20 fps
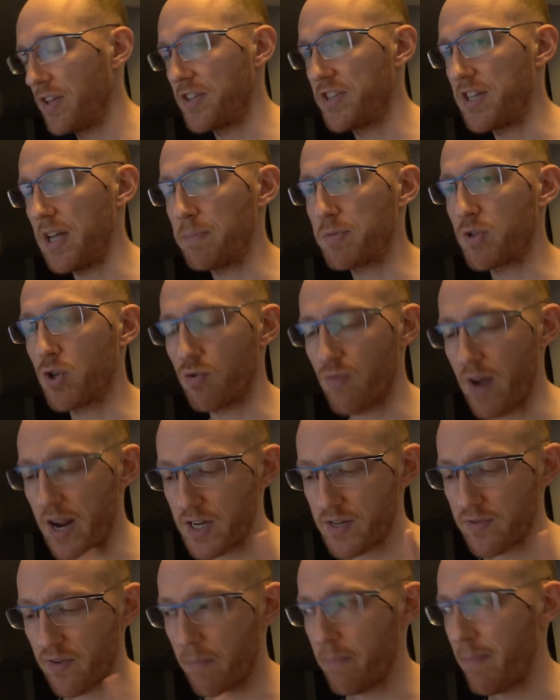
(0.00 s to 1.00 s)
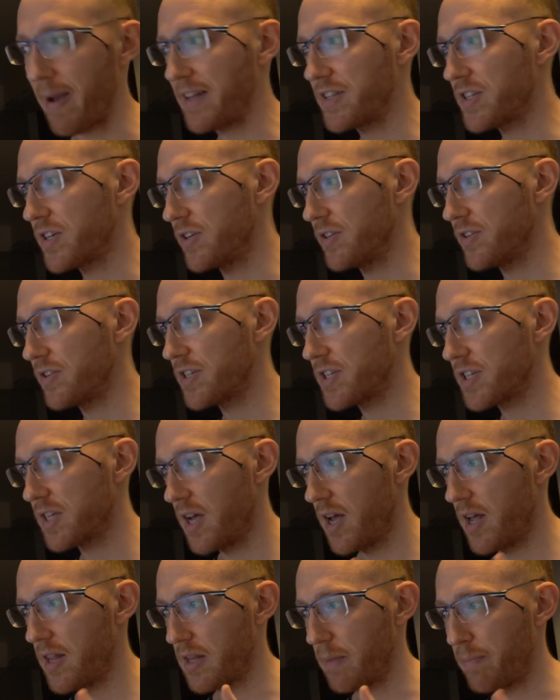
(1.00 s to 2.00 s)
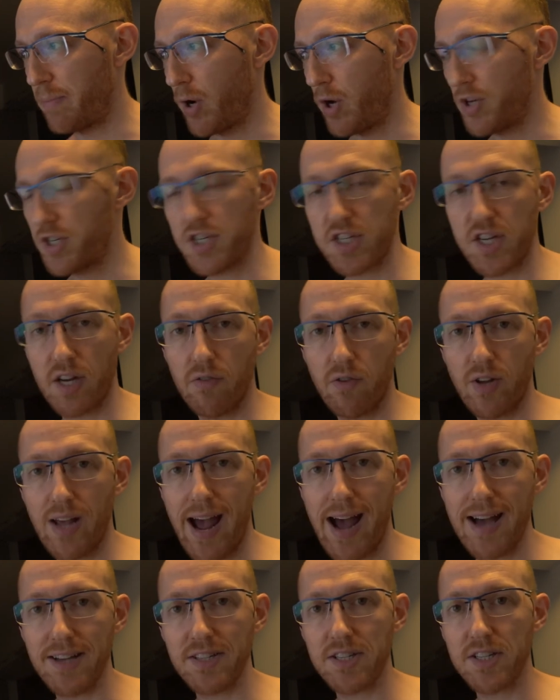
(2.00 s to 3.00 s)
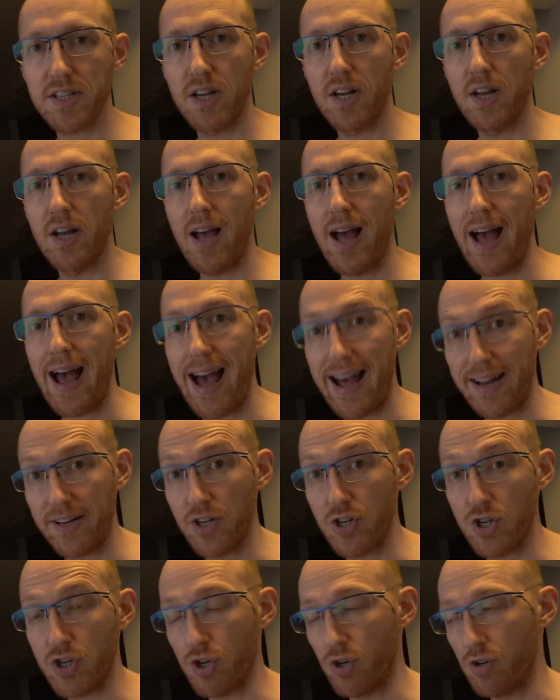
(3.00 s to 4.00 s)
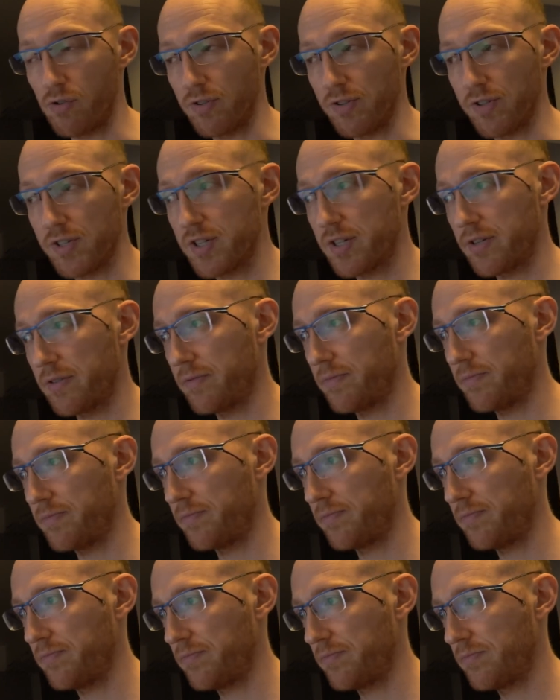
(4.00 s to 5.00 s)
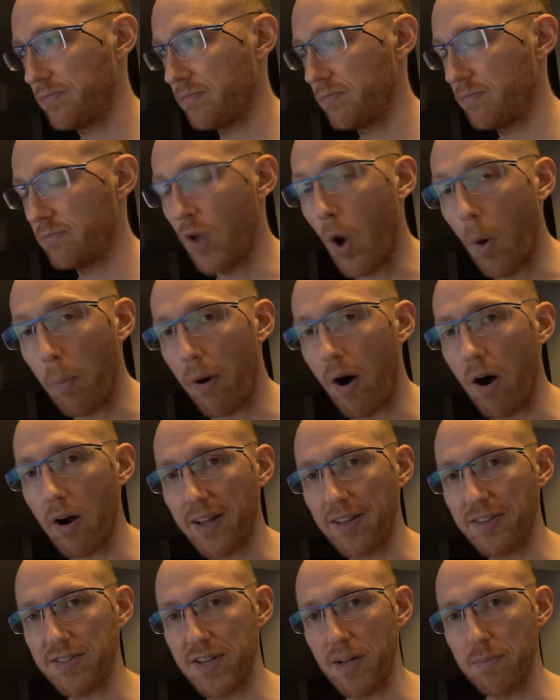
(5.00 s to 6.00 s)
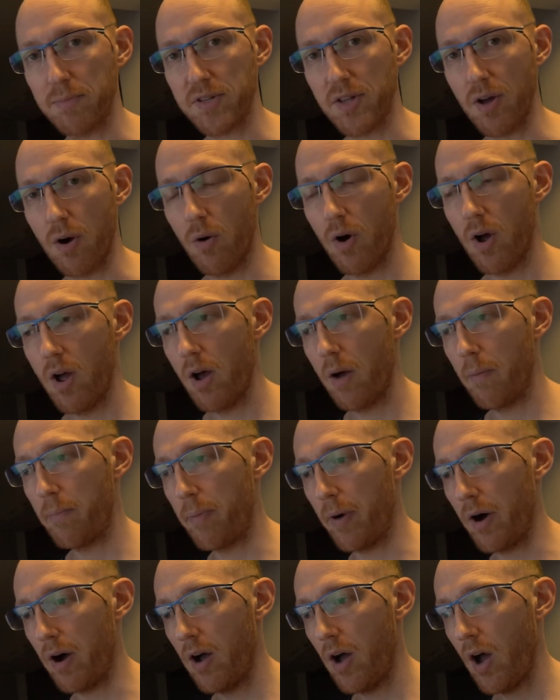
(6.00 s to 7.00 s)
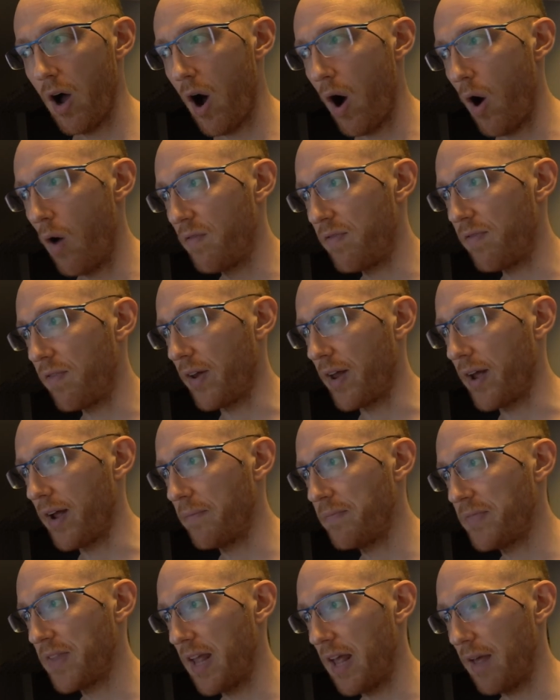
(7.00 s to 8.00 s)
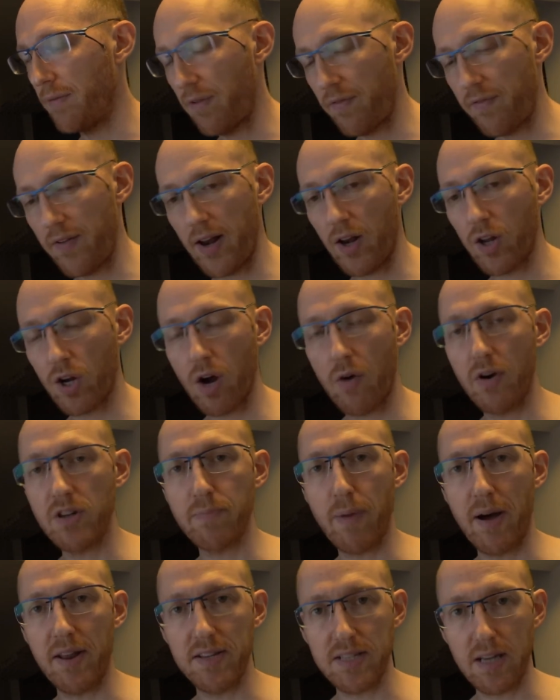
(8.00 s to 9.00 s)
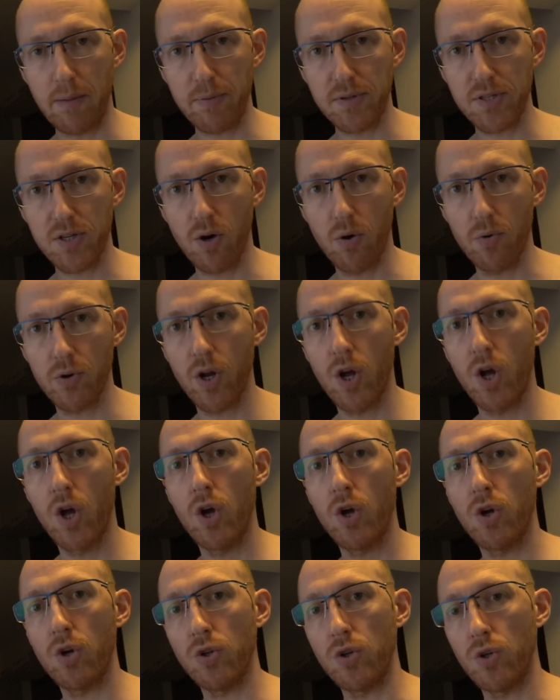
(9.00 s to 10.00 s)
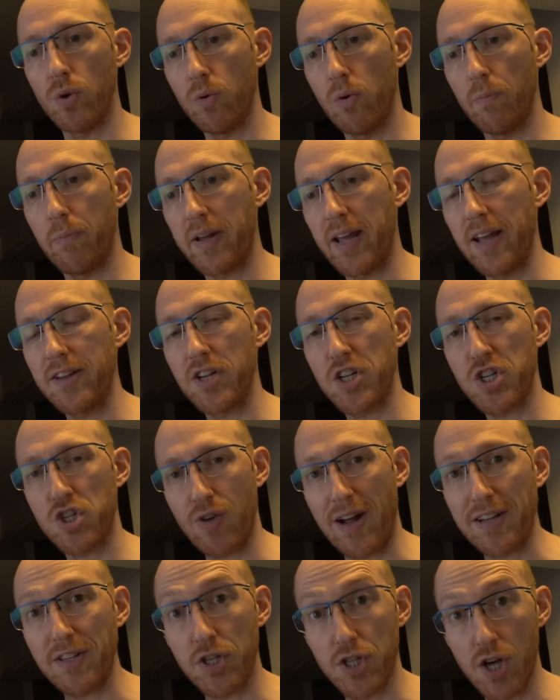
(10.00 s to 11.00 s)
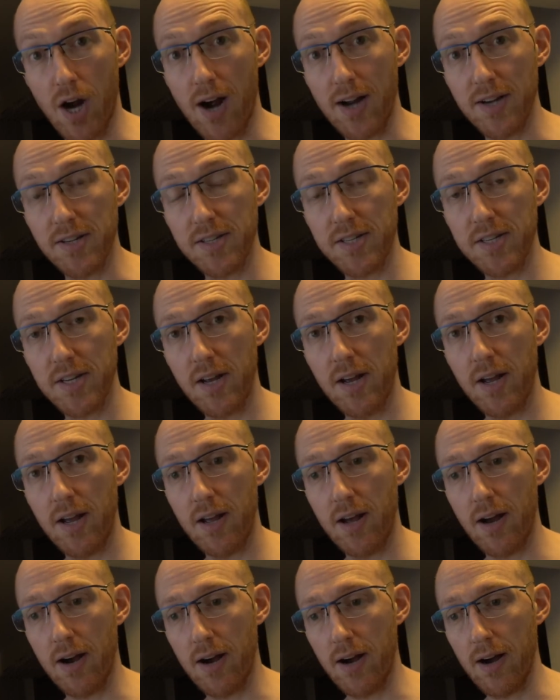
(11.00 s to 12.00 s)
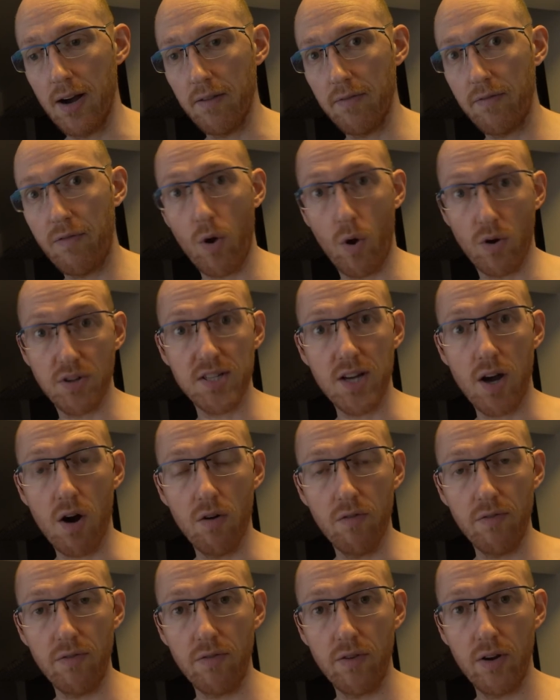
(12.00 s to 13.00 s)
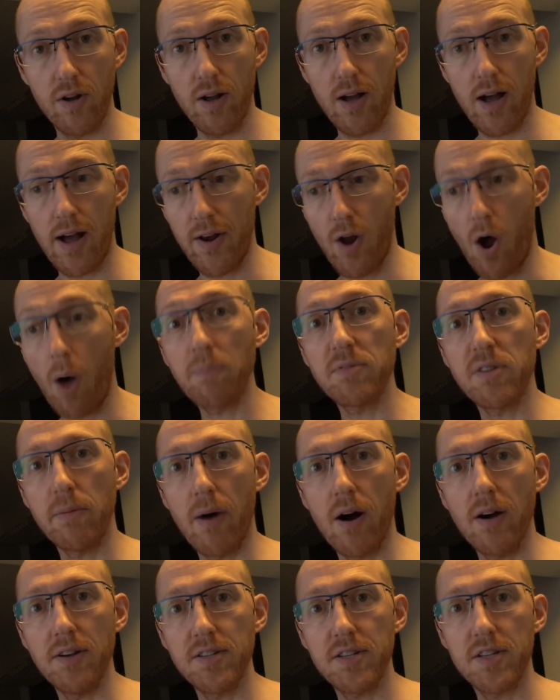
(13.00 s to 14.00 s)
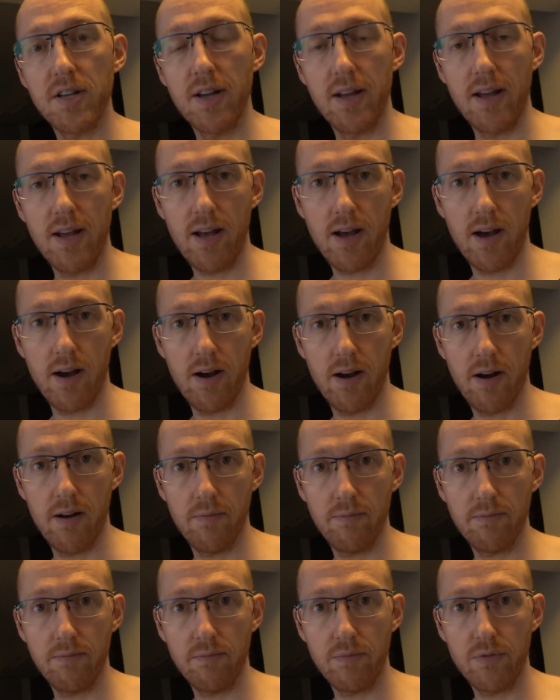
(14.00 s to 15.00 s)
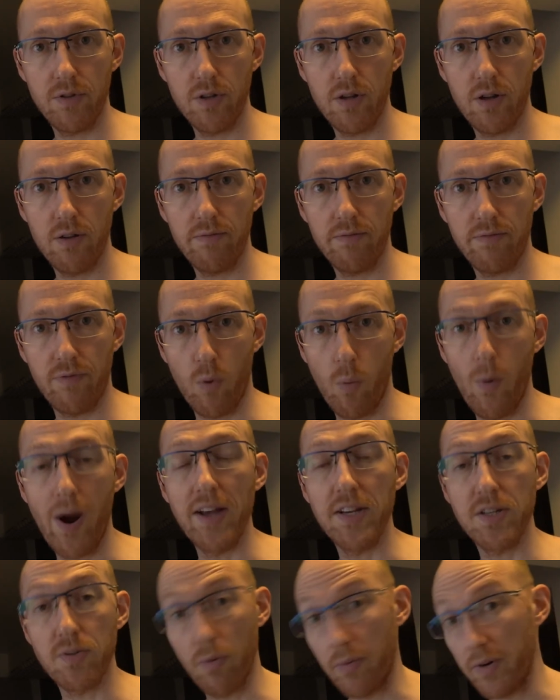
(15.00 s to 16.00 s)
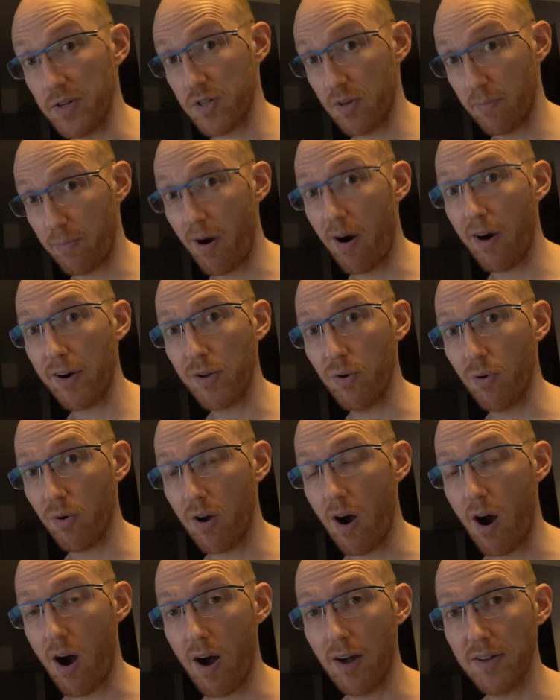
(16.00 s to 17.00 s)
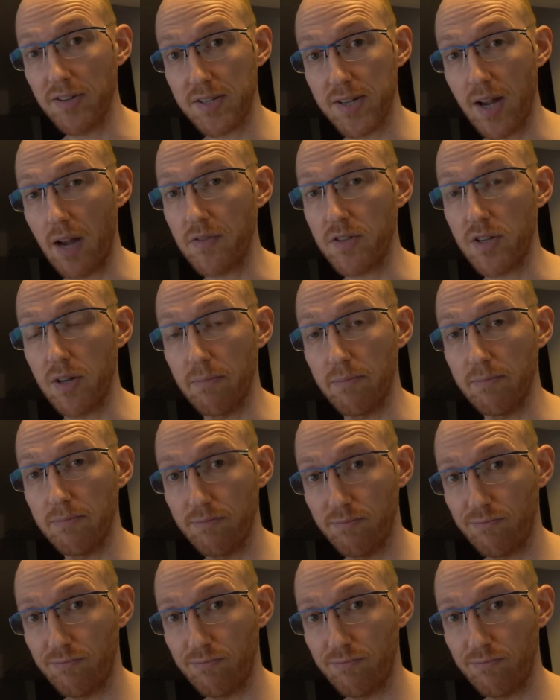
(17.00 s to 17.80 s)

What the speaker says: The tips do range from maintenance, the purchasing of gas, and insurance. No parking tips though, but hopefully if you feel encouraged by this episode, you will begin to strategize for yourself and optimize for ways with which to park your car and save some.